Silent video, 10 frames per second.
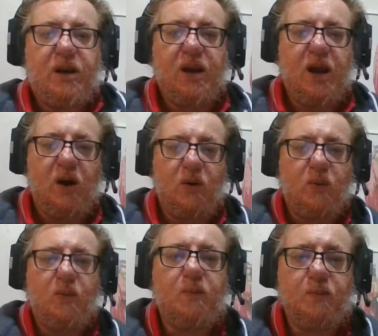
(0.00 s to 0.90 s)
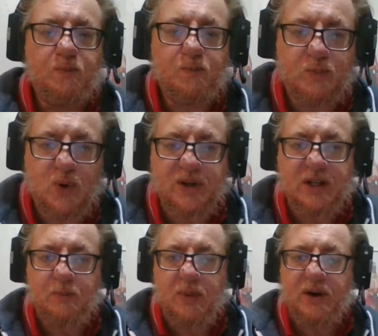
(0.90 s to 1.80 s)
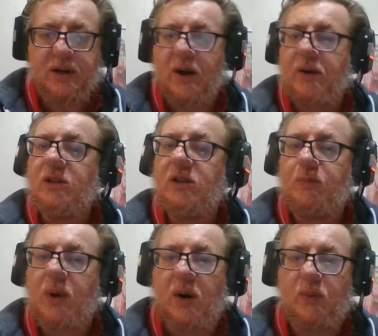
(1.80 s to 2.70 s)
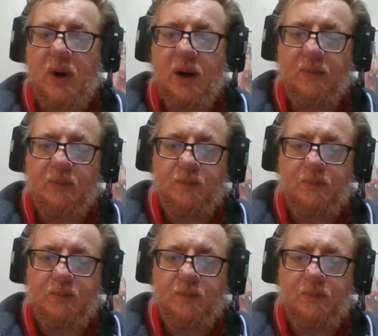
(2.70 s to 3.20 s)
Now, writing better characters, part 1.